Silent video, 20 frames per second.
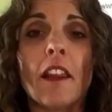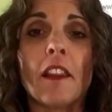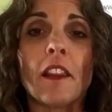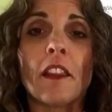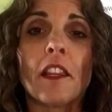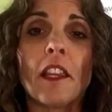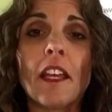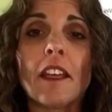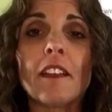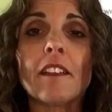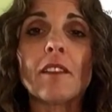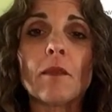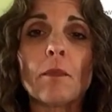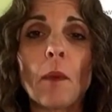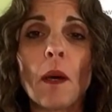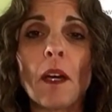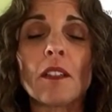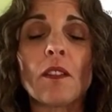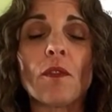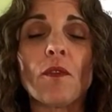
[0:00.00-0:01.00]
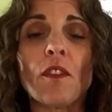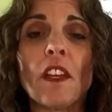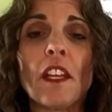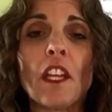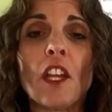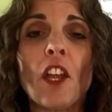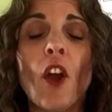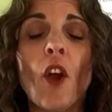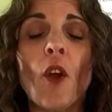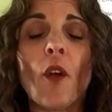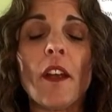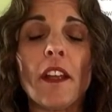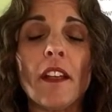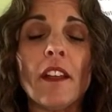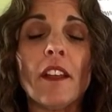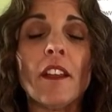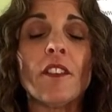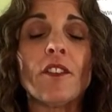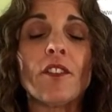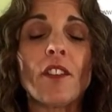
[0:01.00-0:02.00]
This month's video
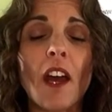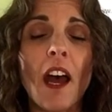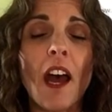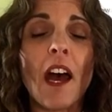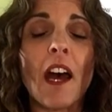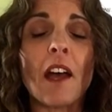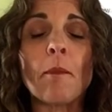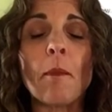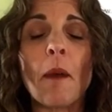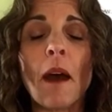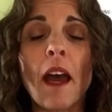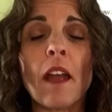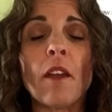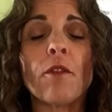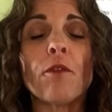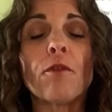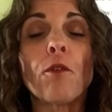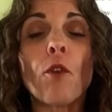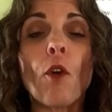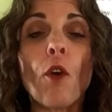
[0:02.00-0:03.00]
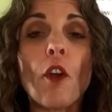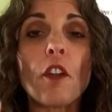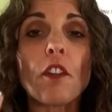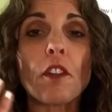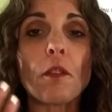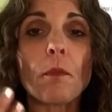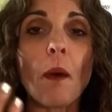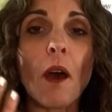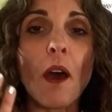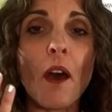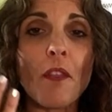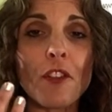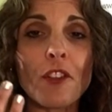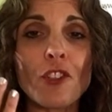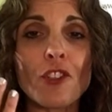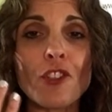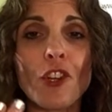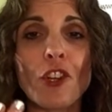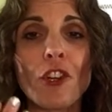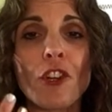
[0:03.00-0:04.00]
is on my fourth month
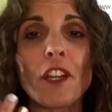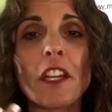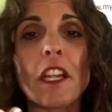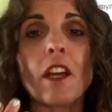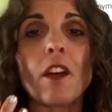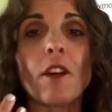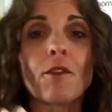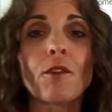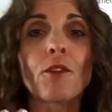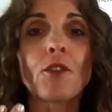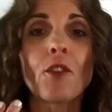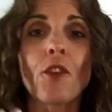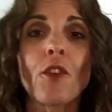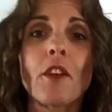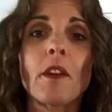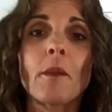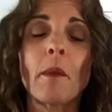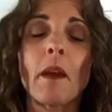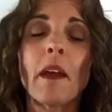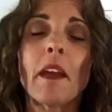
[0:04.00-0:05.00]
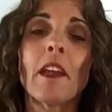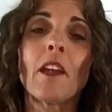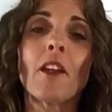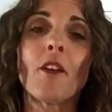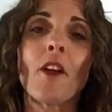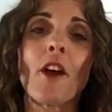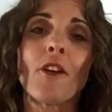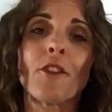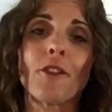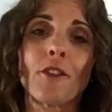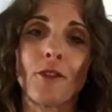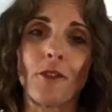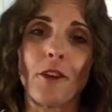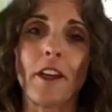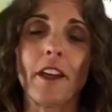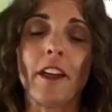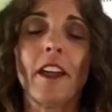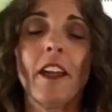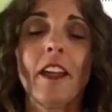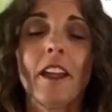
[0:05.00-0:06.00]
journey of growing my hair out
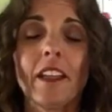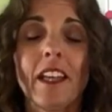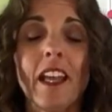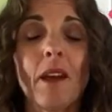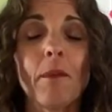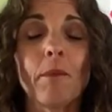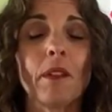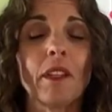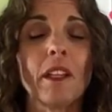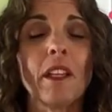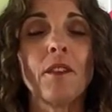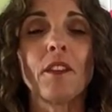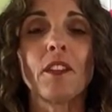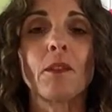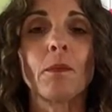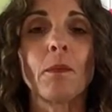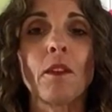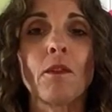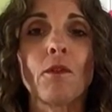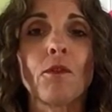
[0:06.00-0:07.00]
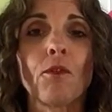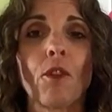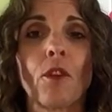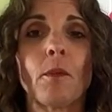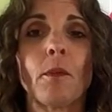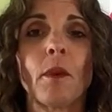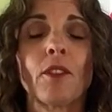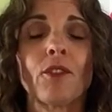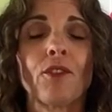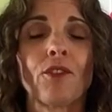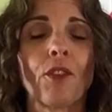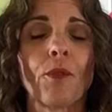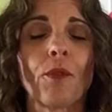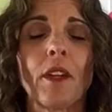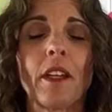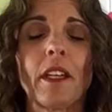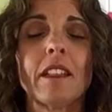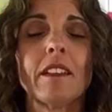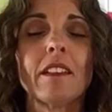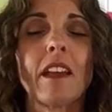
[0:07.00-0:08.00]
gray. Can't believe it's been four months
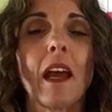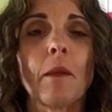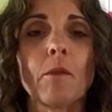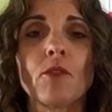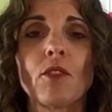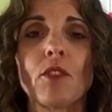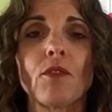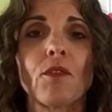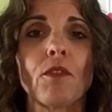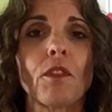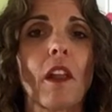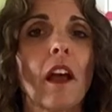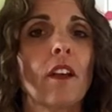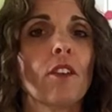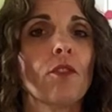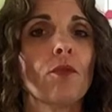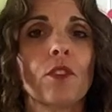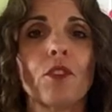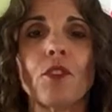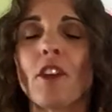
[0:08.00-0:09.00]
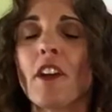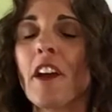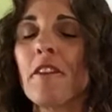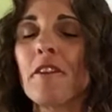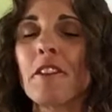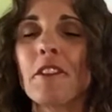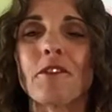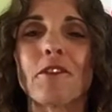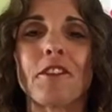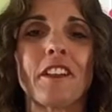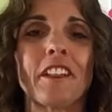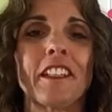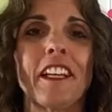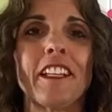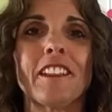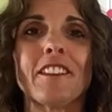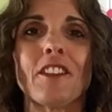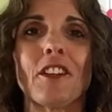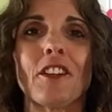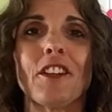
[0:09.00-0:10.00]
already. Time just flies when you're having fun, I
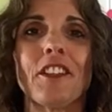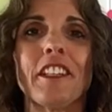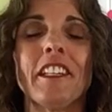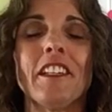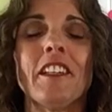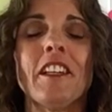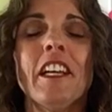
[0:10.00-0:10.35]
tell you.